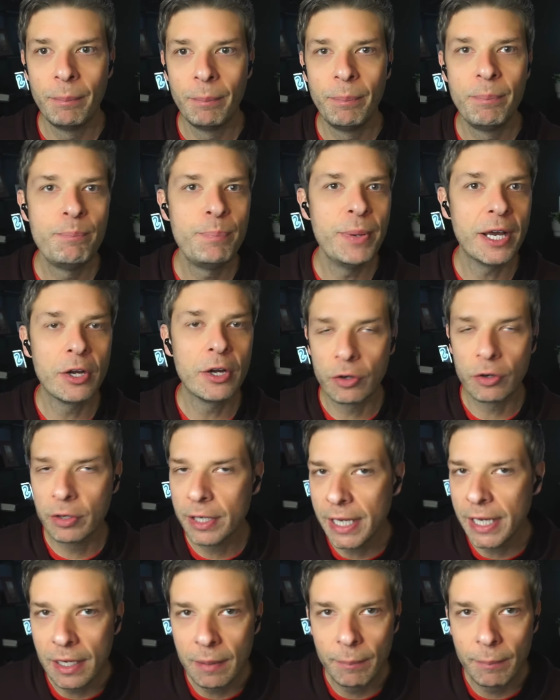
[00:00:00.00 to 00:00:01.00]

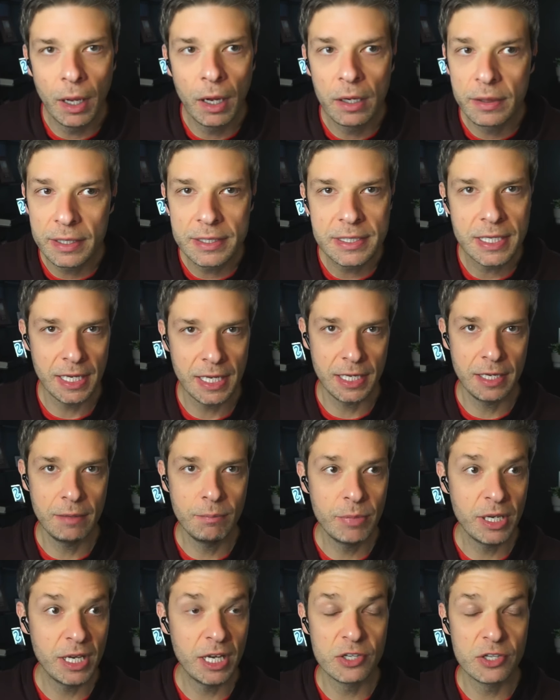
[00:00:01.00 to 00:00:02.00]
bickering among the team
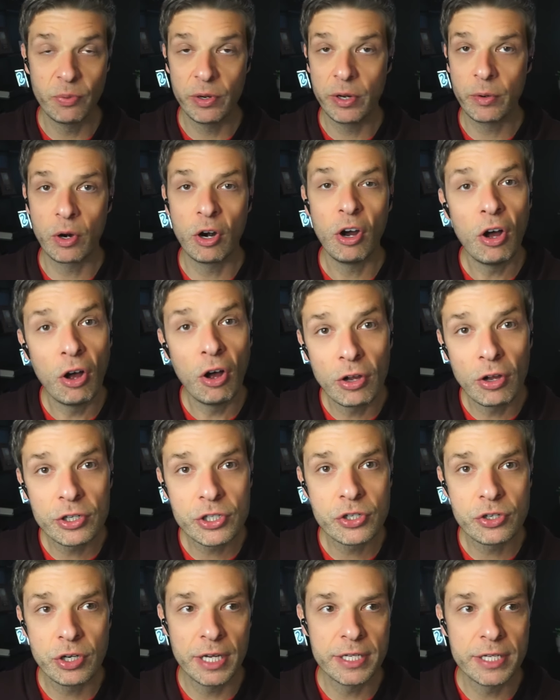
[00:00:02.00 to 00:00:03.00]
because we were all
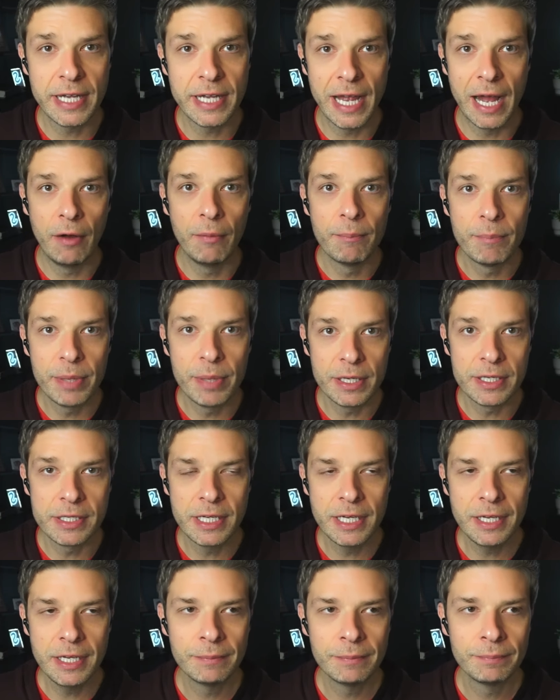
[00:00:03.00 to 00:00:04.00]
stressed out and
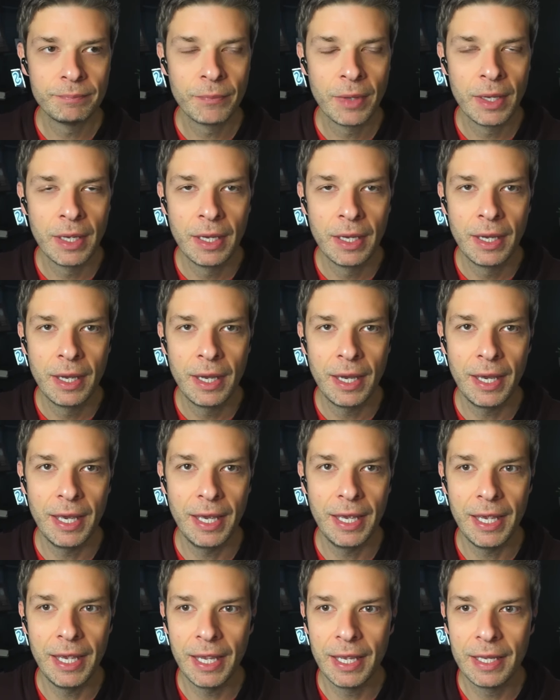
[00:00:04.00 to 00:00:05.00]
busy.
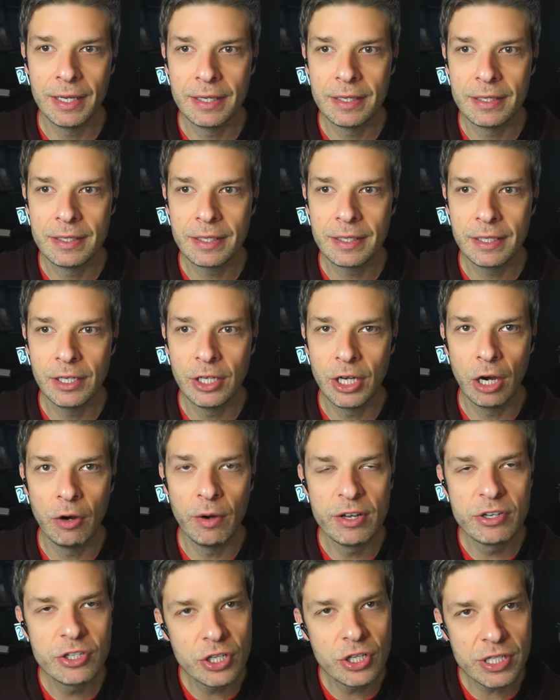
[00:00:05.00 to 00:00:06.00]
And, you know,
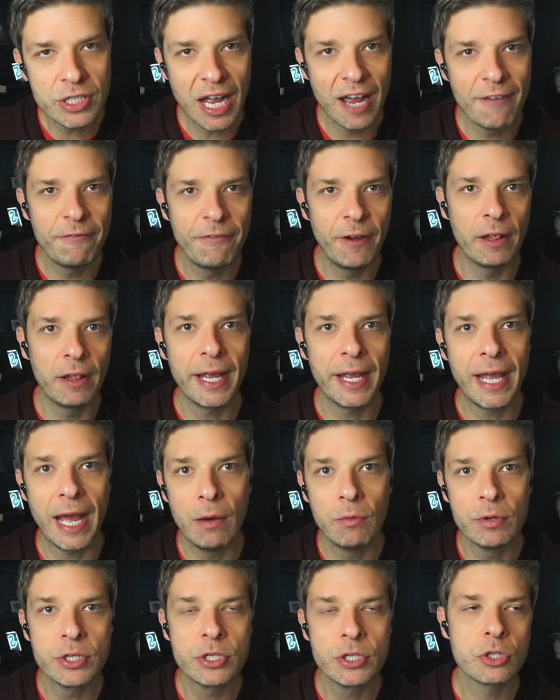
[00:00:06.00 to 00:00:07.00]
it's just, I felt like I
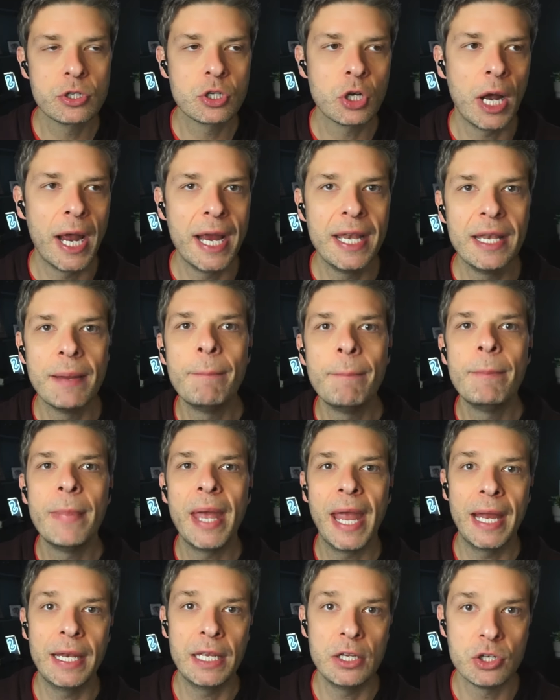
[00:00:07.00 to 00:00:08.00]
was trying to
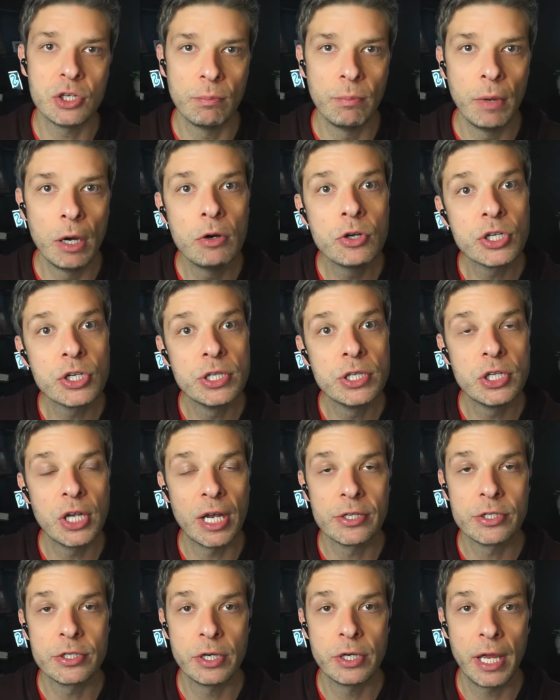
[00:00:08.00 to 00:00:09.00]
manage emotions
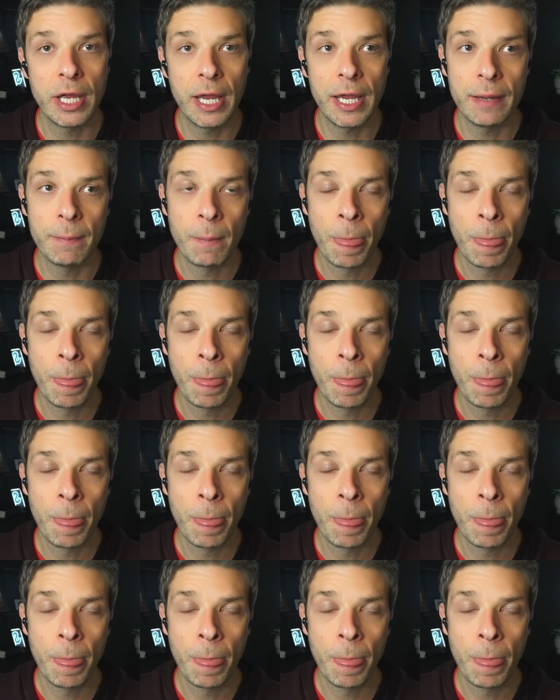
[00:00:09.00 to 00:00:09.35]
yesterday.